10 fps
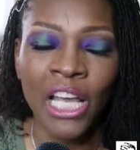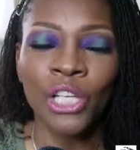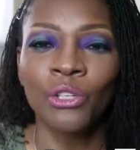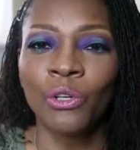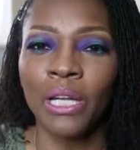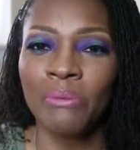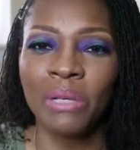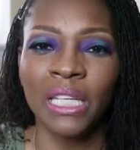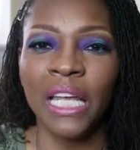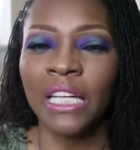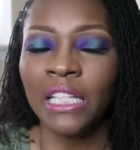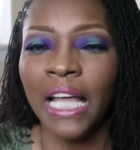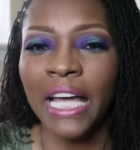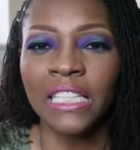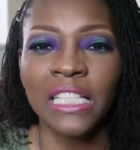You know what I mean? And a
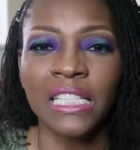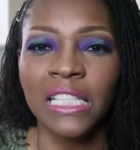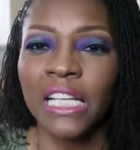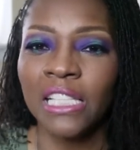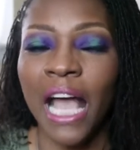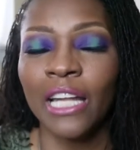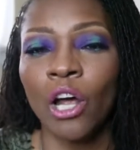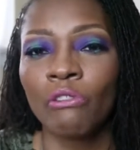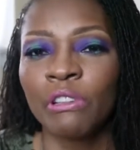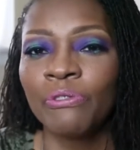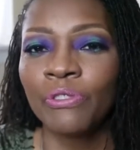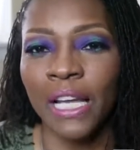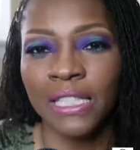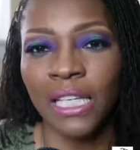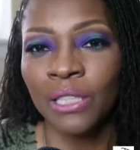lot of these things kind of are
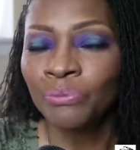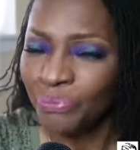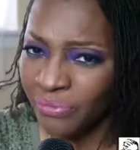reflecting